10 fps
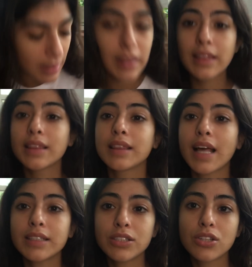
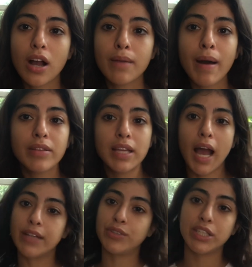Let's talk about the
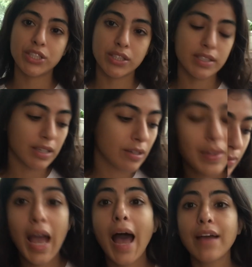hydration
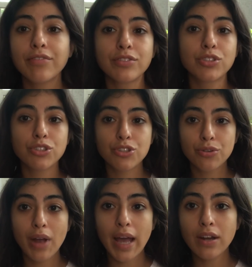serums. I've
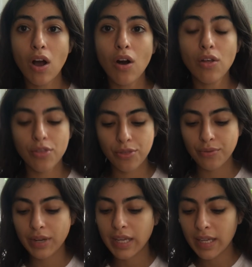tried all
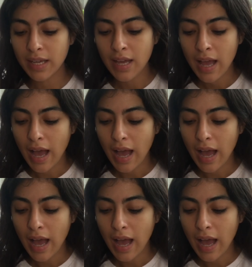three.